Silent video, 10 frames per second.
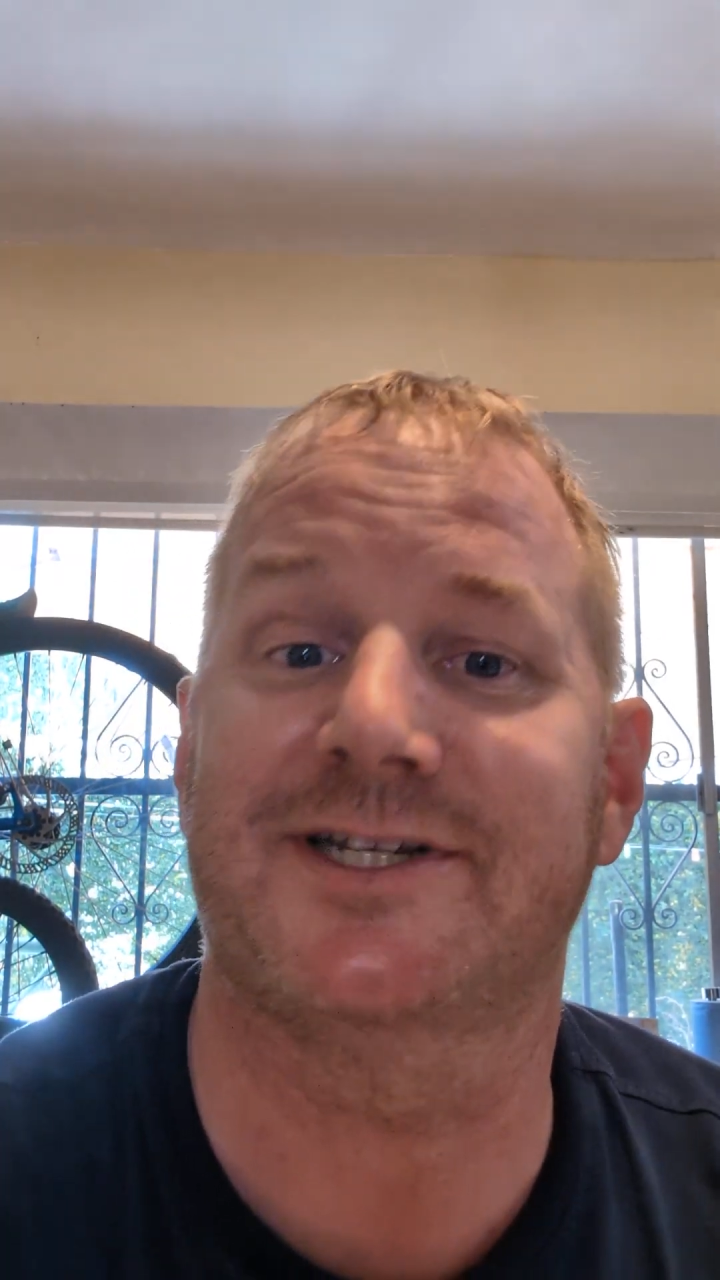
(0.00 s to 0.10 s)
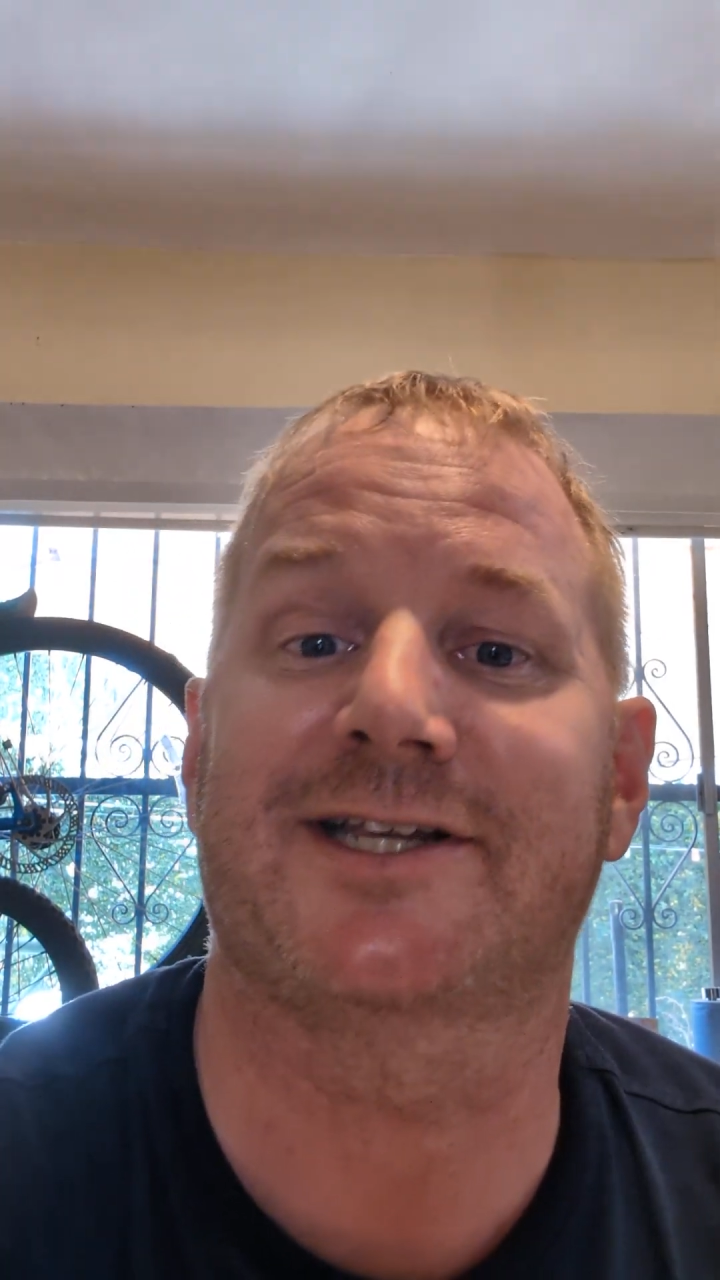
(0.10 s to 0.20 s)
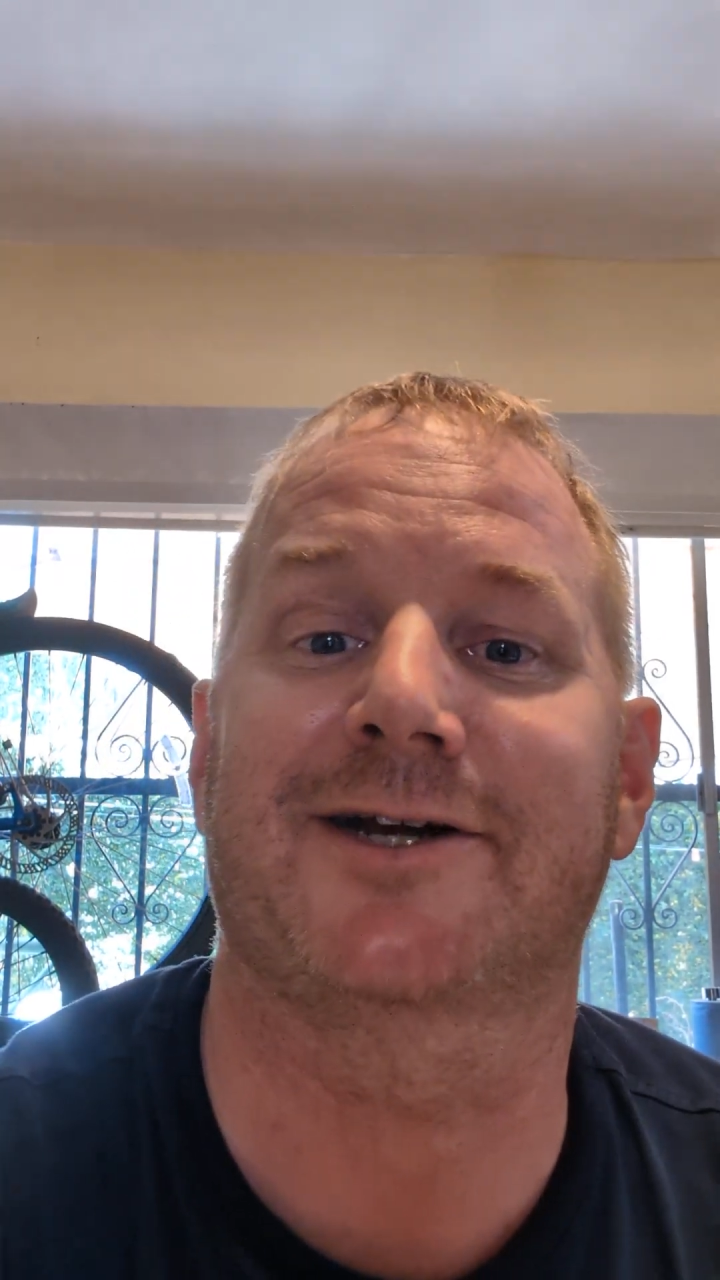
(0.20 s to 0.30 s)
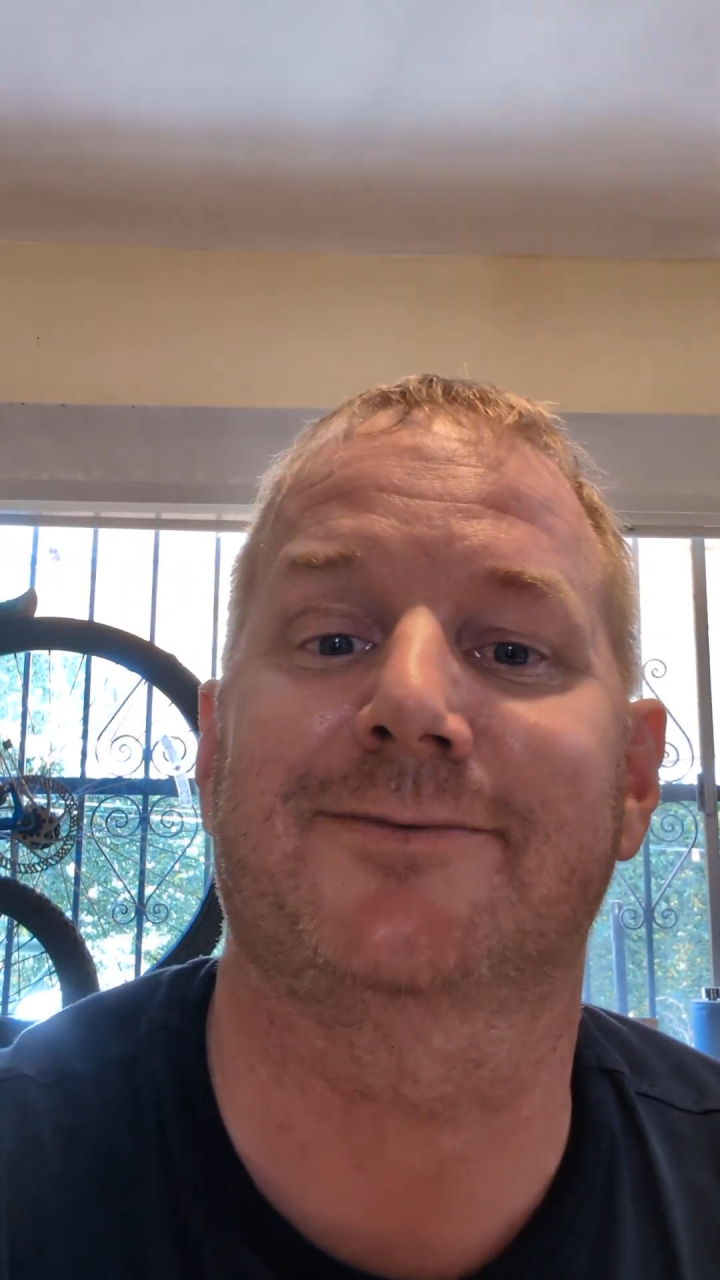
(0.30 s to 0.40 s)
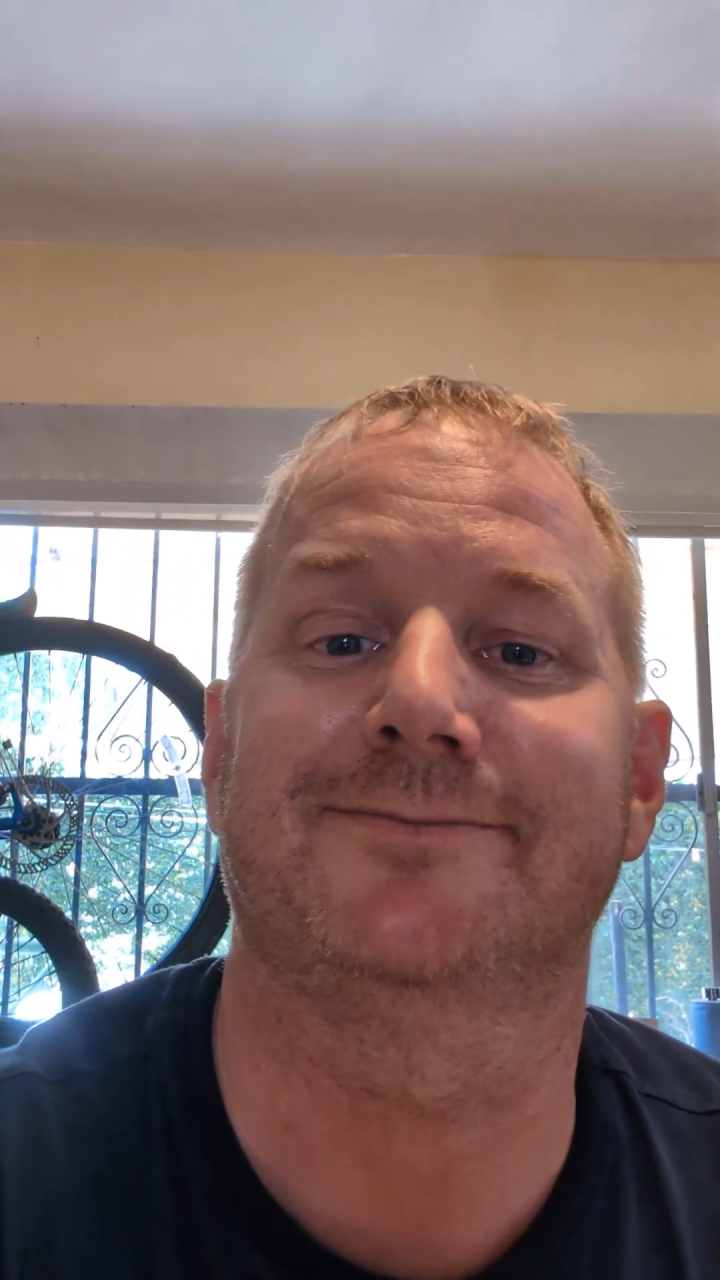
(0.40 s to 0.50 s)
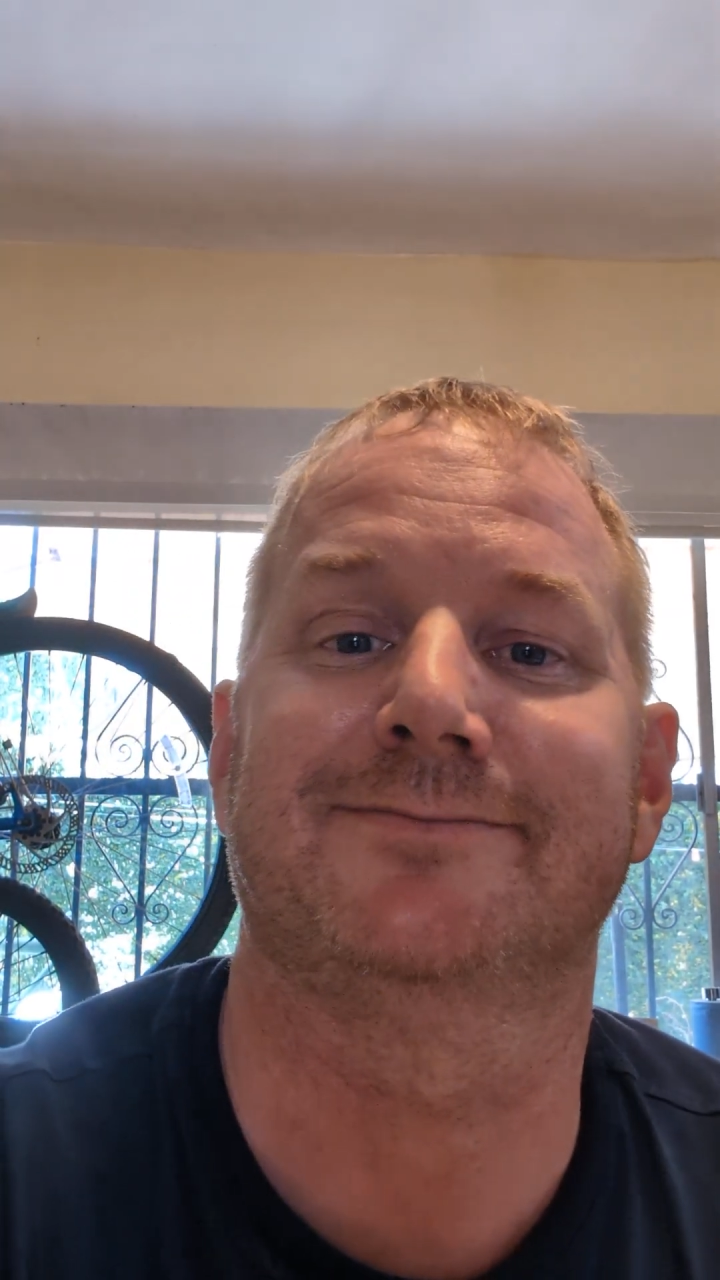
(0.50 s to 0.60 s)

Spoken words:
Take care.